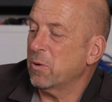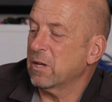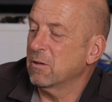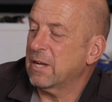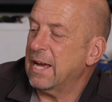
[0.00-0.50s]
we're going
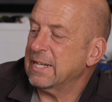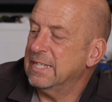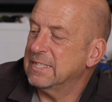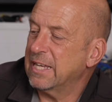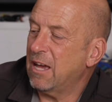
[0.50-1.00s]
to look at
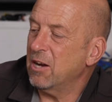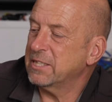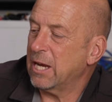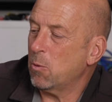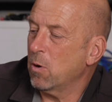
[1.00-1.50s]
is the
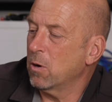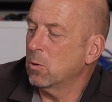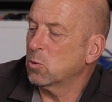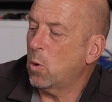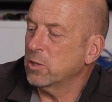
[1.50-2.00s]

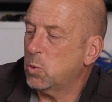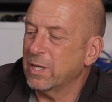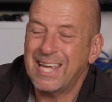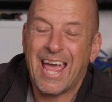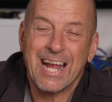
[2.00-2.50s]
iTechworld
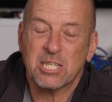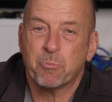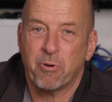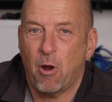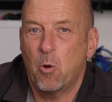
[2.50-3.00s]
120X
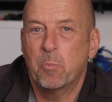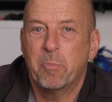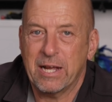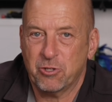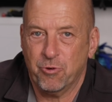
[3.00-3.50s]
Pro
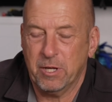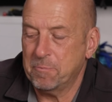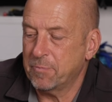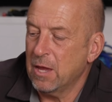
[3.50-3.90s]
battery.